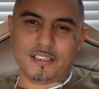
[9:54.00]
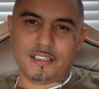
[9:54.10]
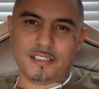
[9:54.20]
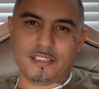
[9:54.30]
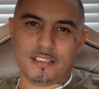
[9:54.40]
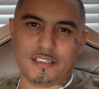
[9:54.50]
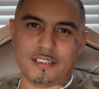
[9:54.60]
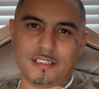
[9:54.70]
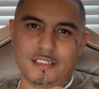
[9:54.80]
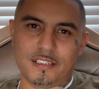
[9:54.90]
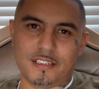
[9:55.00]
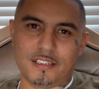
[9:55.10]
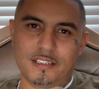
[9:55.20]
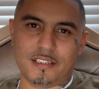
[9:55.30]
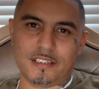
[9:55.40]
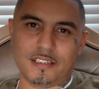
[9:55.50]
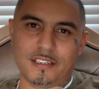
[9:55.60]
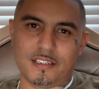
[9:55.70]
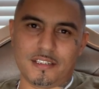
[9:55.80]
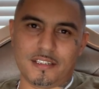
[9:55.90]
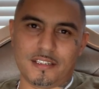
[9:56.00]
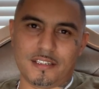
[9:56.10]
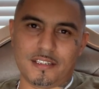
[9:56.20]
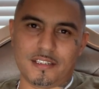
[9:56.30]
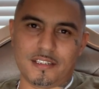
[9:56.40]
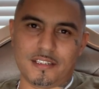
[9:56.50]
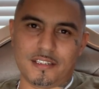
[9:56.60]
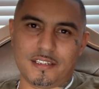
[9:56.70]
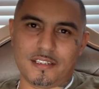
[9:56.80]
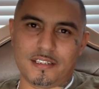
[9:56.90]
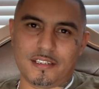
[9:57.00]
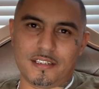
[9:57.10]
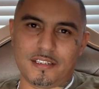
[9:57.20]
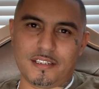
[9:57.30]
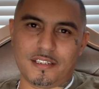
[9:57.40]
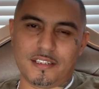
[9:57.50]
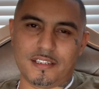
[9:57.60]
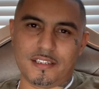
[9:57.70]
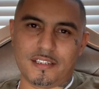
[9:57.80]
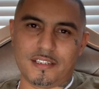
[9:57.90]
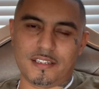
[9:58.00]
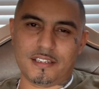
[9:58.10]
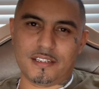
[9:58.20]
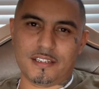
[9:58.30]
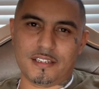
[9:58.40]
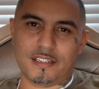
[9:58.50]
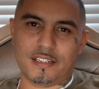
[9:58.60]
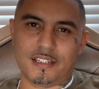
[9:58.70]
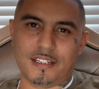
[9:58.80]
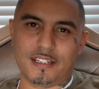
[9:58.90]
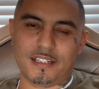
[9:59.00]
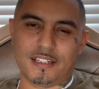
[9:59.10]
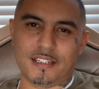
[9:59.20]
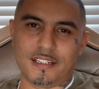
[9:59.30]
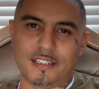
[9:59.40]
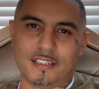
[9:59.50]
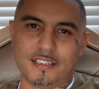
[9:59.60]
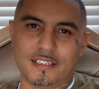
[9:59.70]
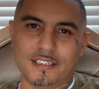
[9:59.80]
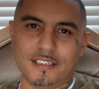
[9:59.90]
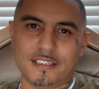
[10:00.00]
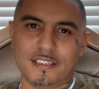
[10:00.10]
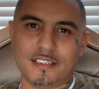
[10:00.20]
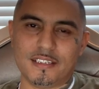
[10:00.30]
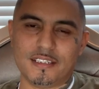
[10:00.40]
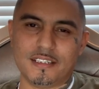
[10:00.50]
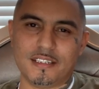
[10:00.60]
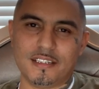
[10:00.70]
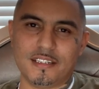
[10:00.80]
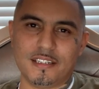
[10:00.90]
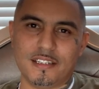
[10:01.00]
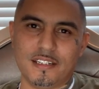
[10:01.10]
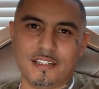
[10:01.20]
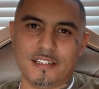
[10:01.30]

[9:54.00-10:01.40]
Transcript: (silent)